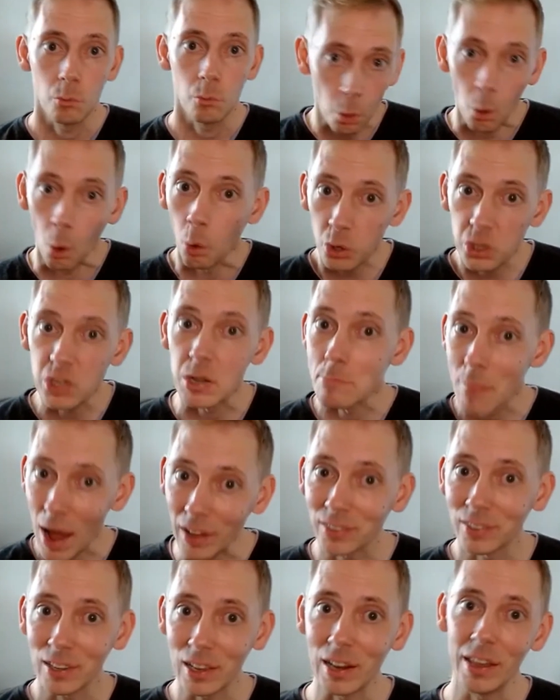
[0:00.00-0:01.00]

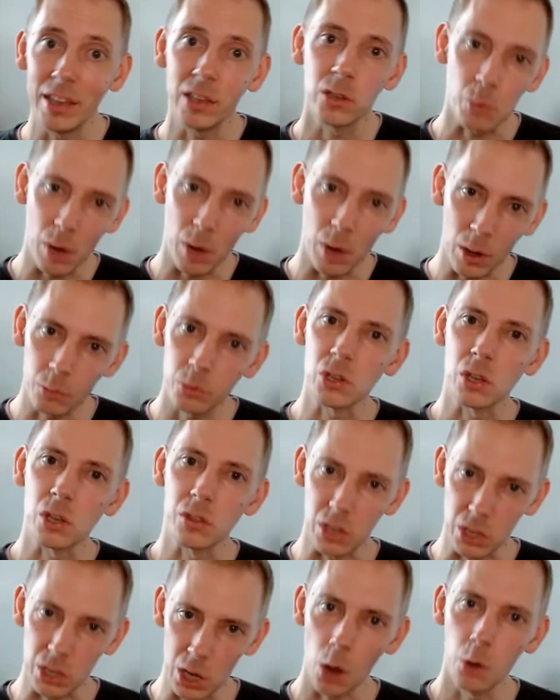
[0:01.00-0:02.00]
automatically as well, so the
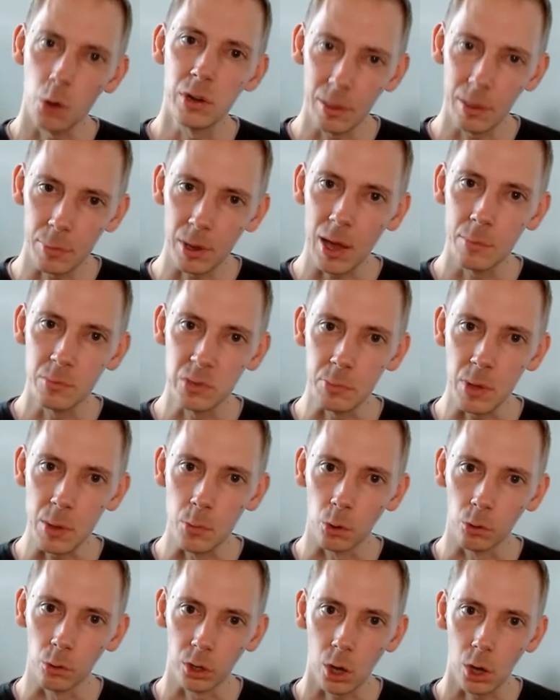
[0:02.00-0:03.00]
decoding becomes a bit
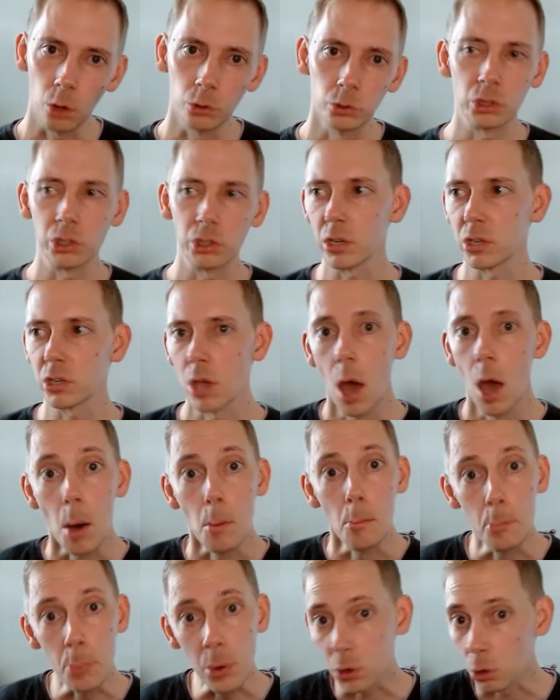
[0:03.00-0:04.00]
more unconscious,
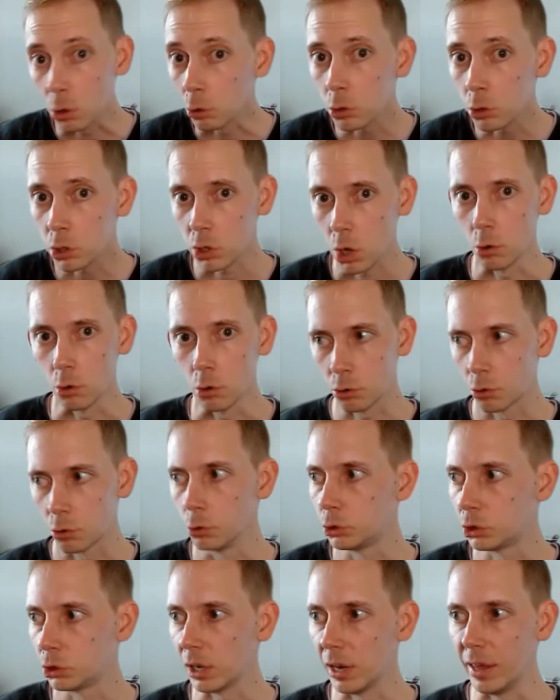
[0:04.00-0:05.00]
but also
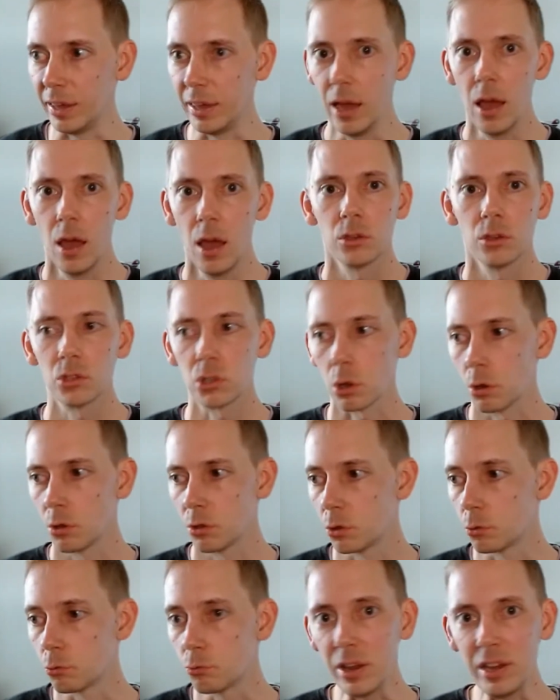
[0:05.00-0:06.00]
crucially, so
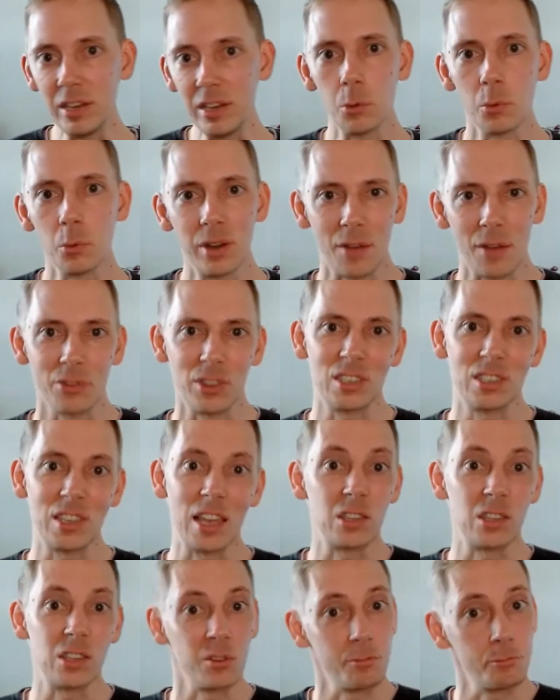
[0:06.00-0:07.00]
the reading would have this
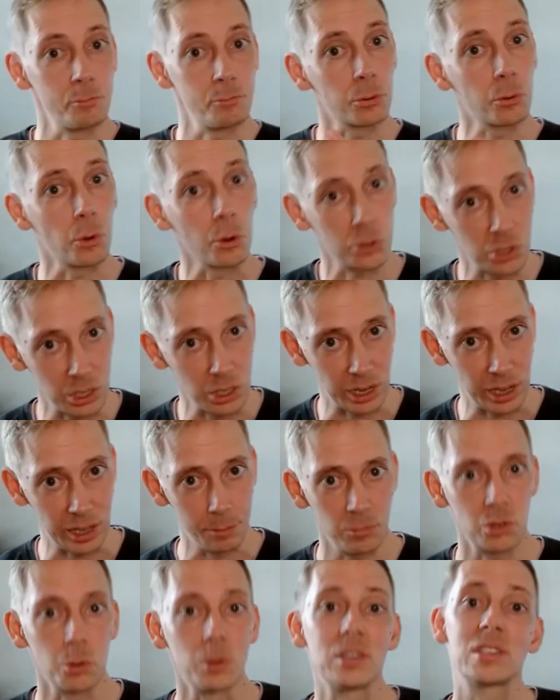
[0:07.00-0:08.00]
sense of prosody,
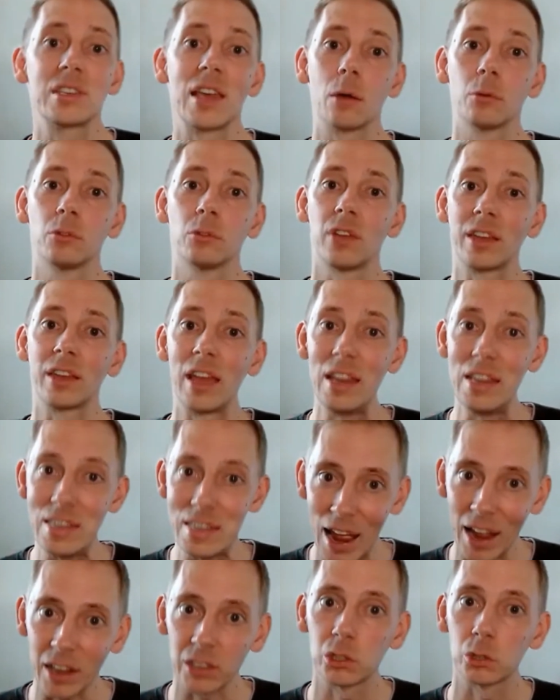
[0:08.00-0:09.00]
so it sounds like a
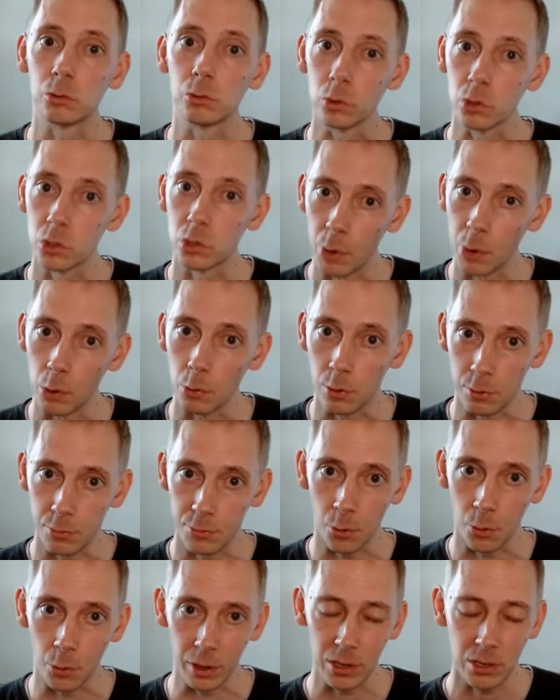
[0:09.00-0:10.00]
natural spoken
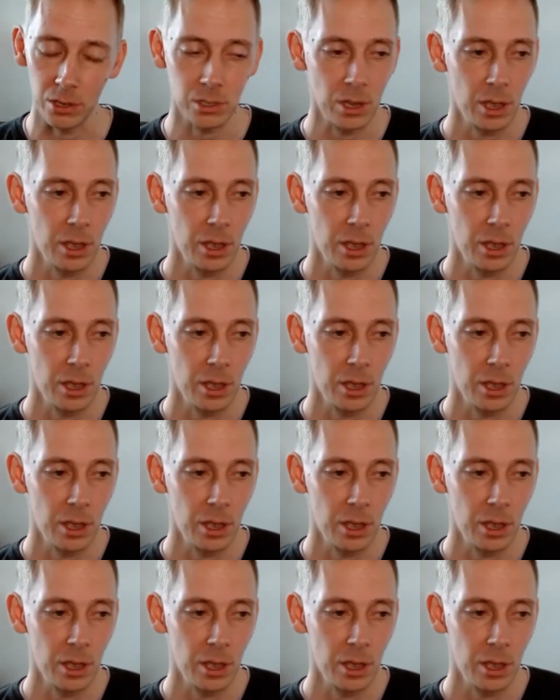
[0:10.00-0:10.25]
voice.